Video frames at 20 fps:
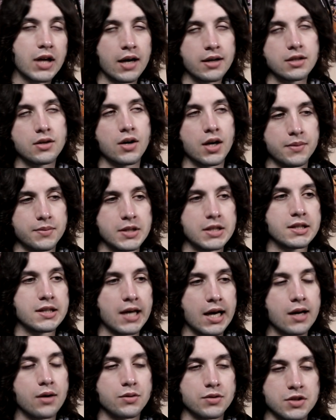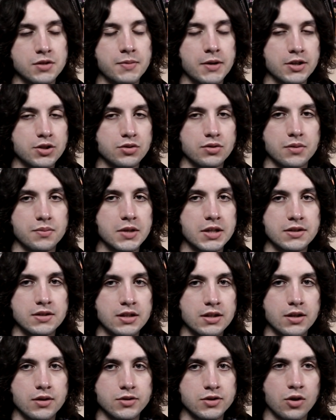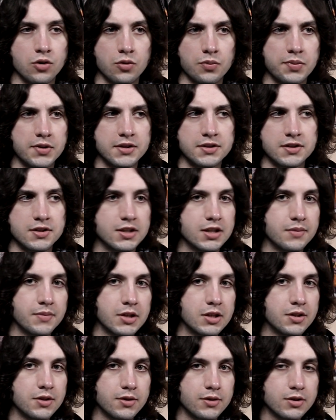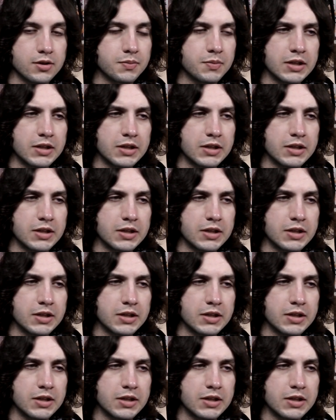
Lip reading: I know, I mean now especially, because he knows the whole place is gonna be nuked,